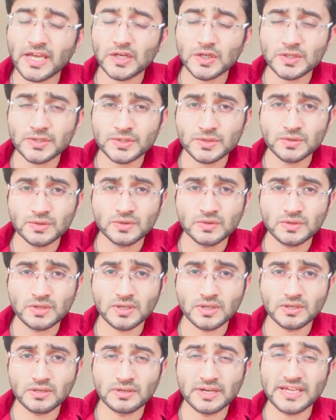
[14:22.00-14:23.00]
they can
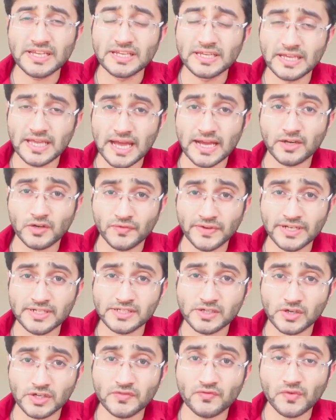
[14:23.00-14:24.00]
also
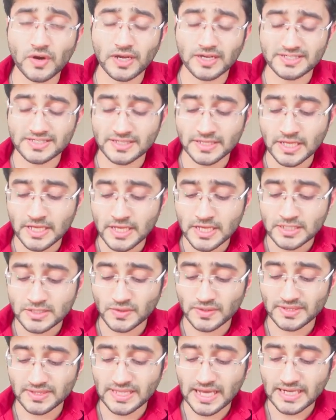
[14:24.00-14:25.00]
aggravate your reflux.
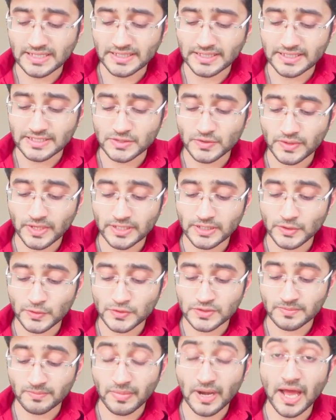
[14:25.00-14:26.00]
So in that case, you
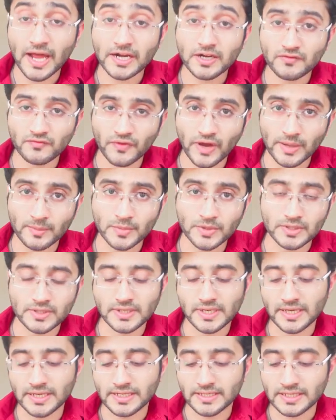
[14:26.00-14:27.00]
can use plant
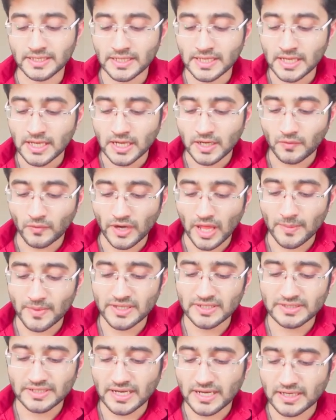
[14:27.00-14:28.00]
fiber diet.
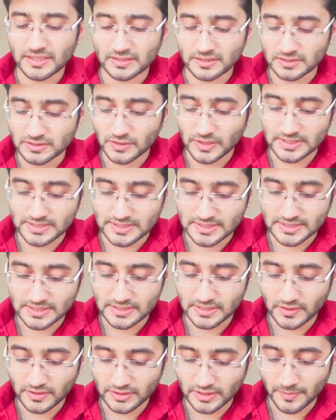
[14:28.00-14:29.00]
What I mean that you
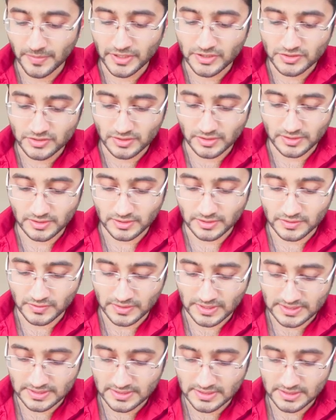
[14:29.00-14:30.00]
can see here in the picture
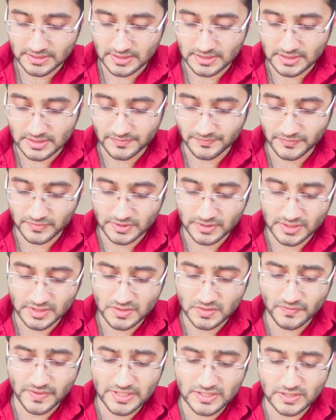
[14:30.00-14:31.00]
here, you can see this
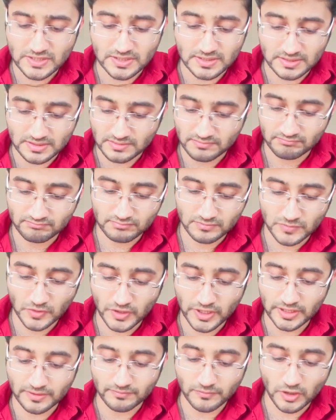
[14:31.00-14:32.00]
veggies.
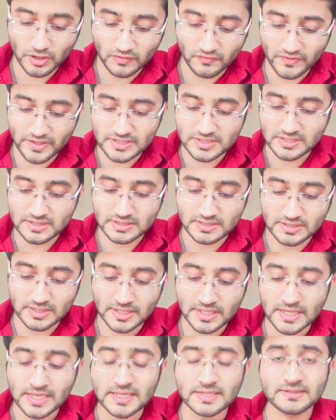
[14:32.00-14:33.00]
Okay, a lot of
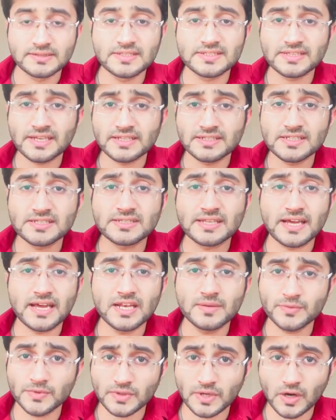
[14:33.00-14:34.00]
veggies. This can
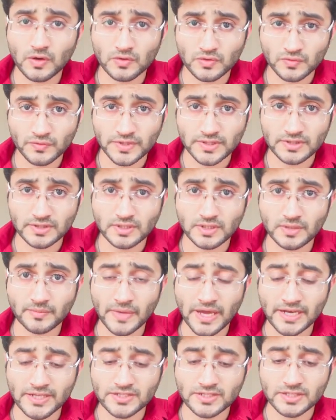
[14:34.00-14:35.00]
just help you out
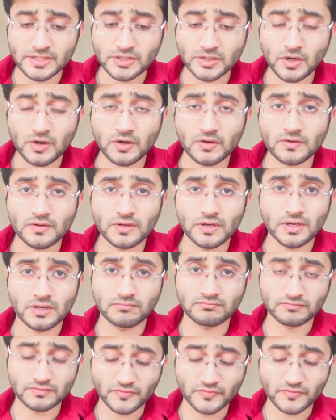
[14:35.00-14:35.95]
with managing your